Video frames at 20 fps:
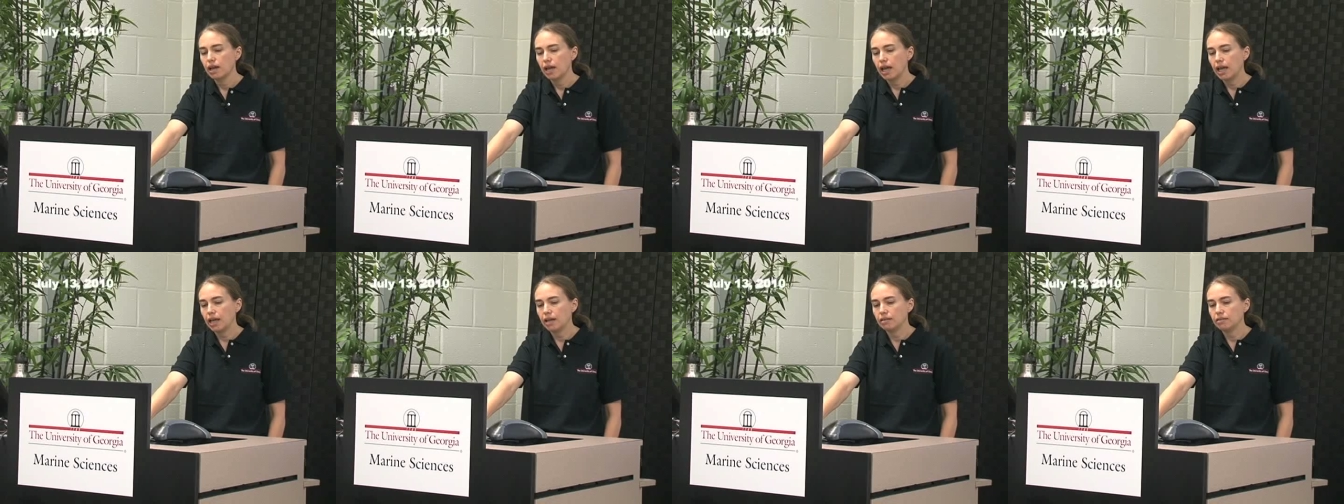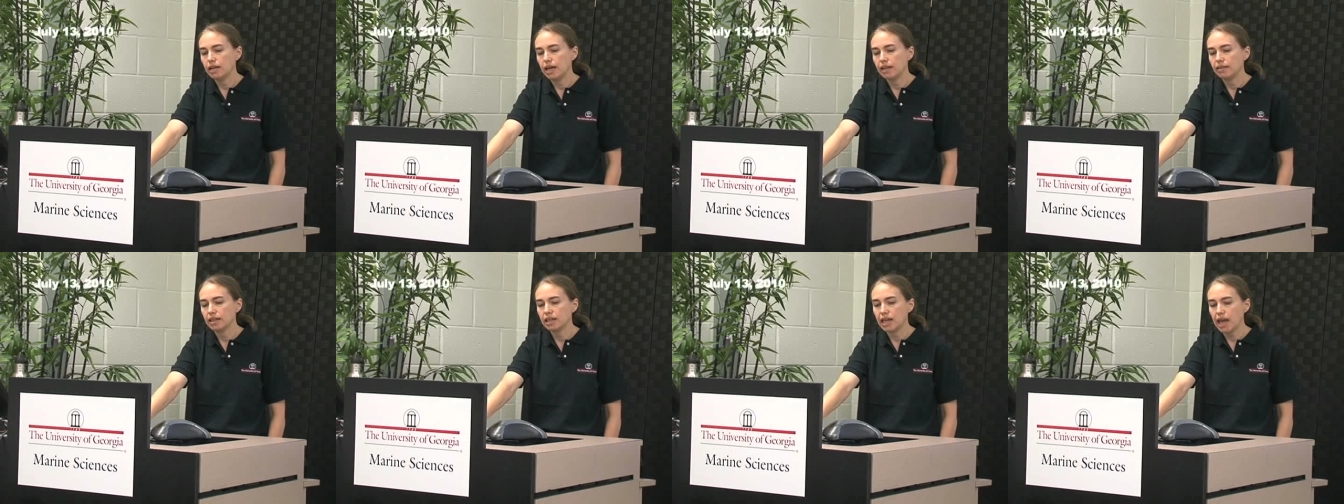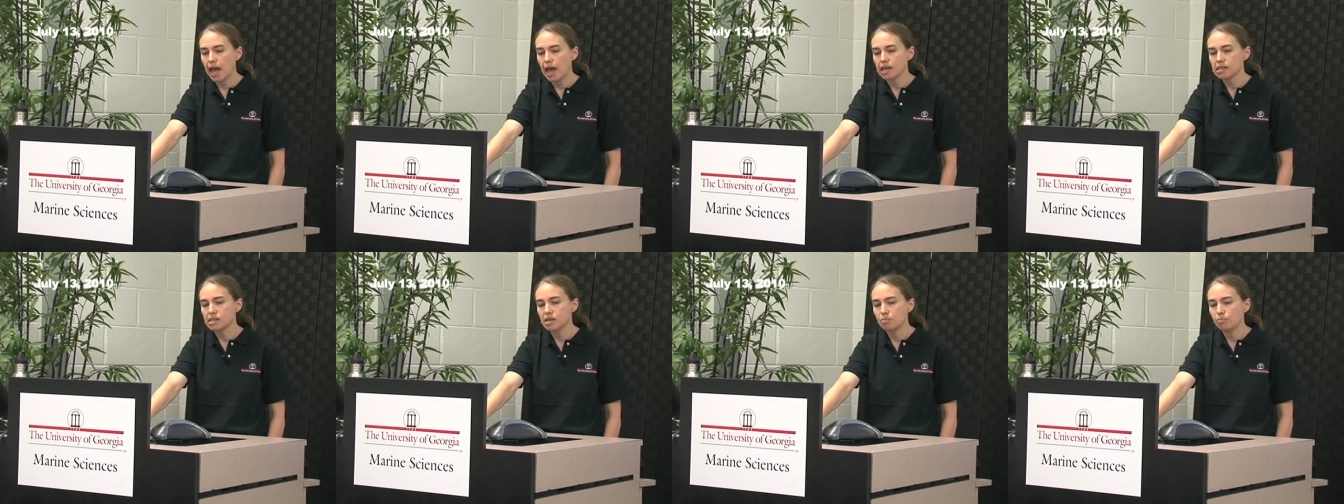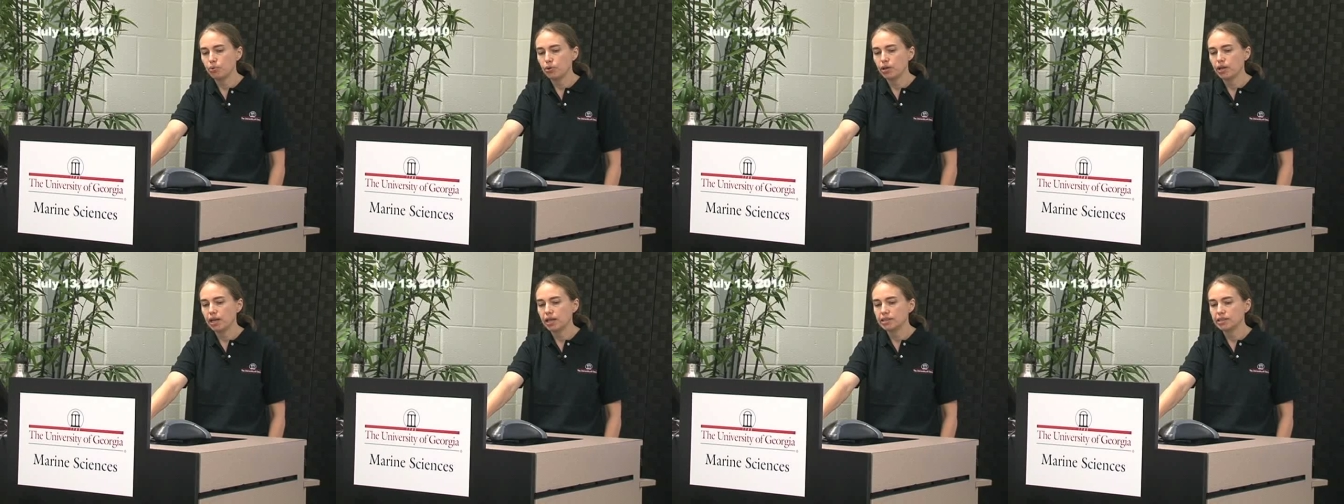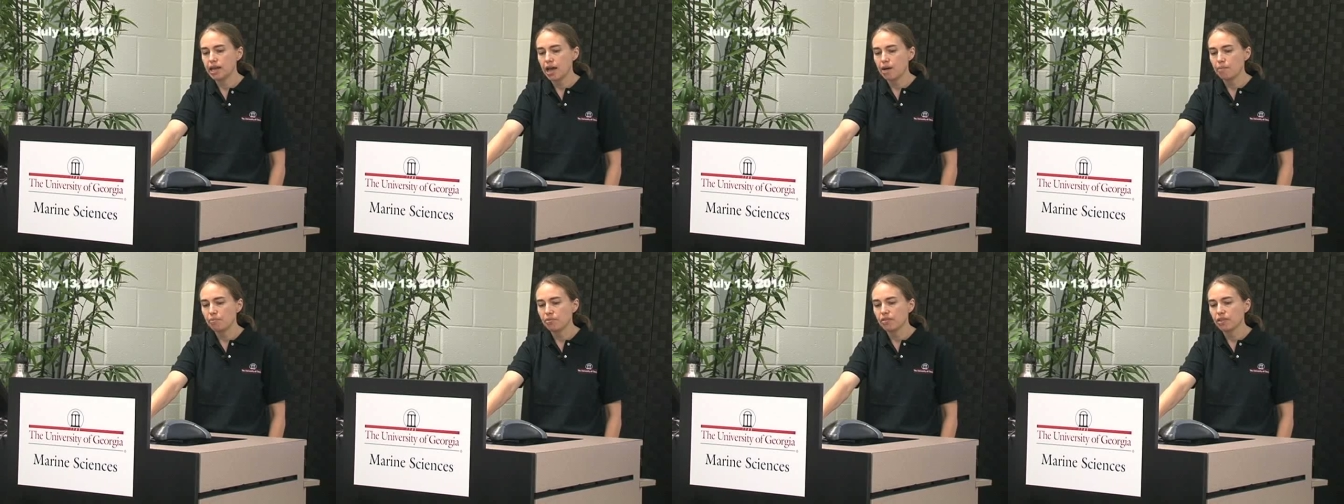and the gas input at
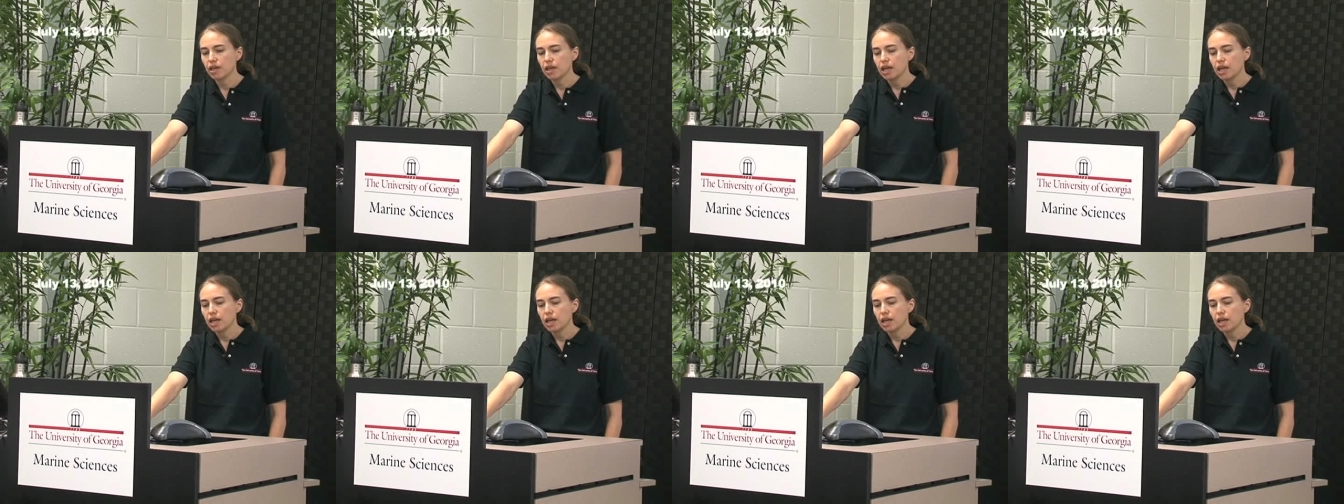depth,